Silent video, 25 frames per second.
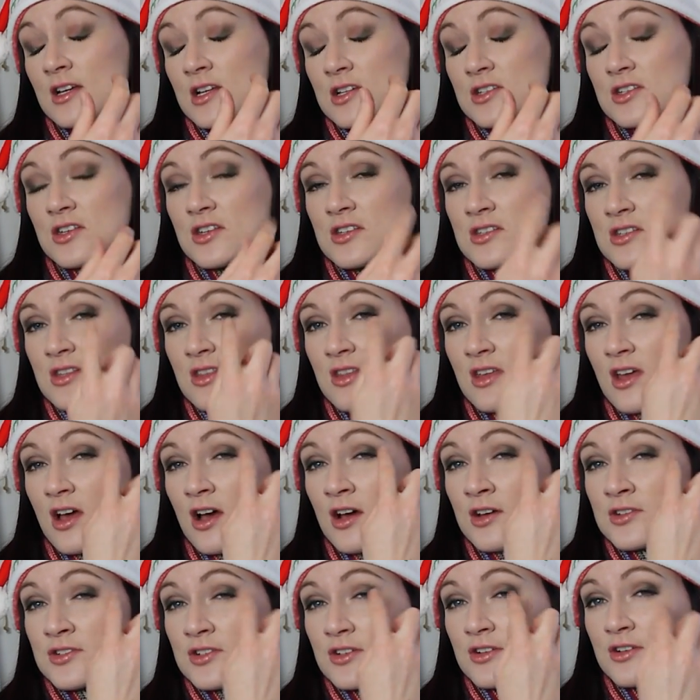just in the
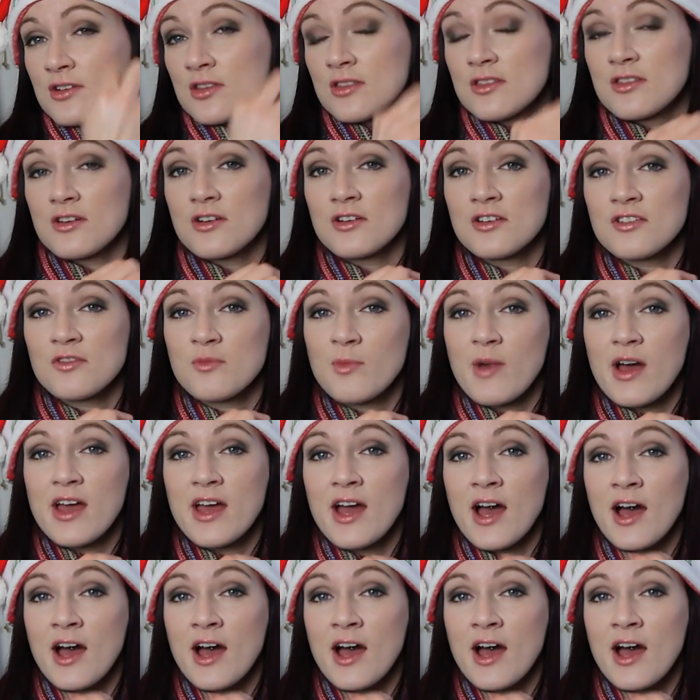outer third of my